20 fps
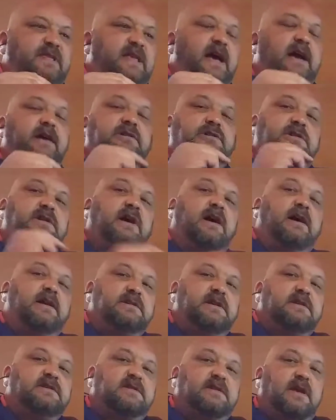that judge
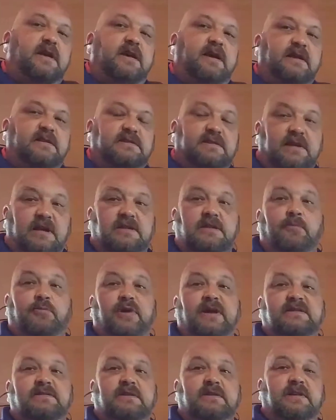has, has set the
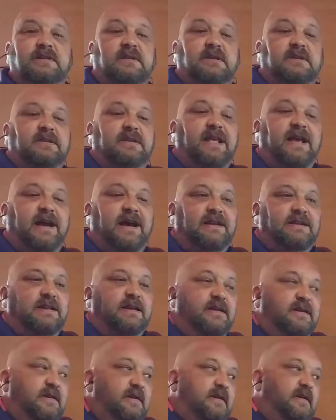precedent that
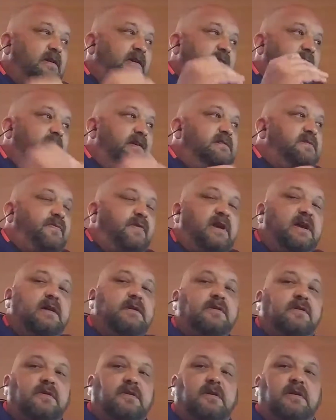his
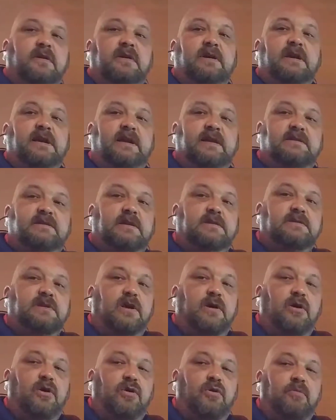vehicle is his
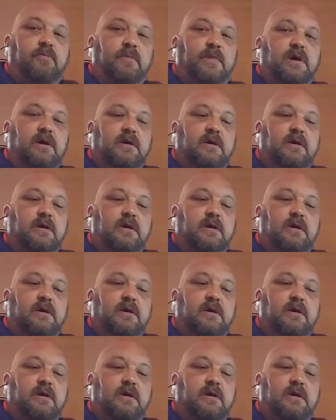home,